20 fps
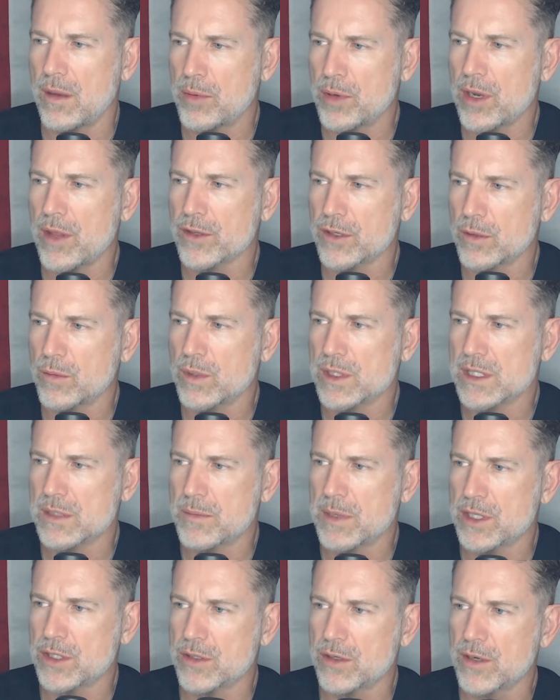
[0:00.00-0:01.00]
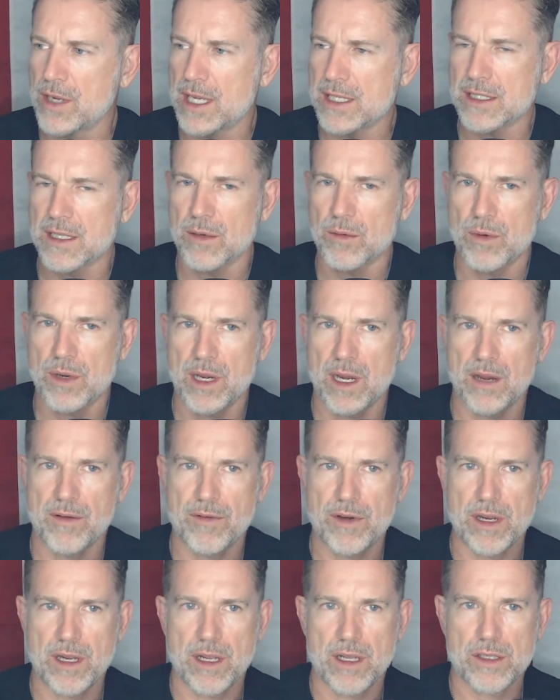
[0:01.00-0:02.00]
put all the good ones and make sure you guys get one
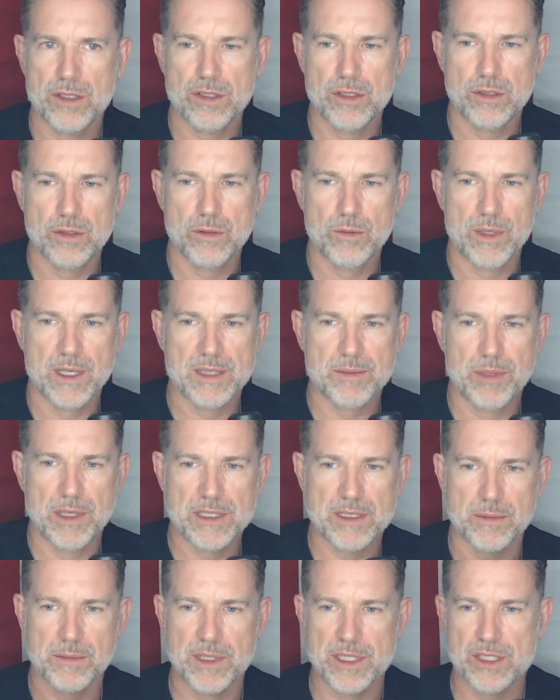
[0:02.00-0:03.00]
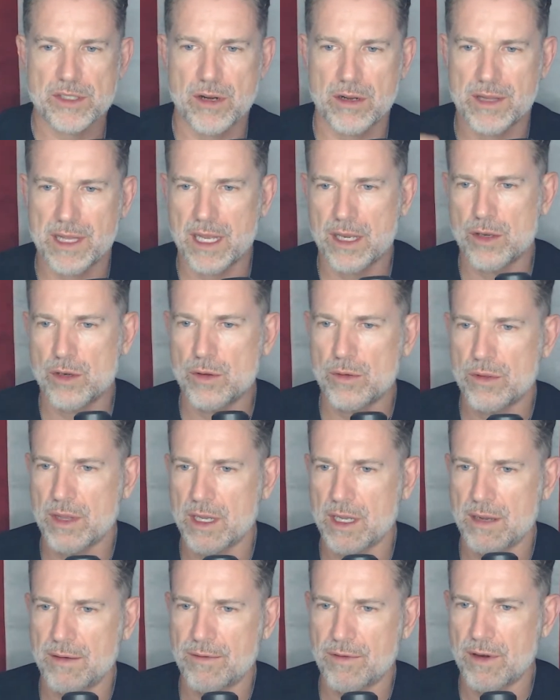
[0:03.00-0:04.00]
every 2 weeks. Plus, I'm going to start that new
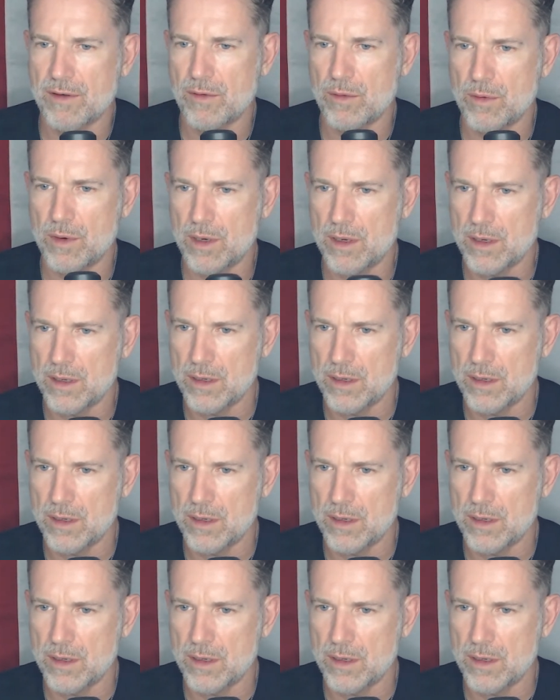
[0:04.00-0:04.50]
thing up for everyone.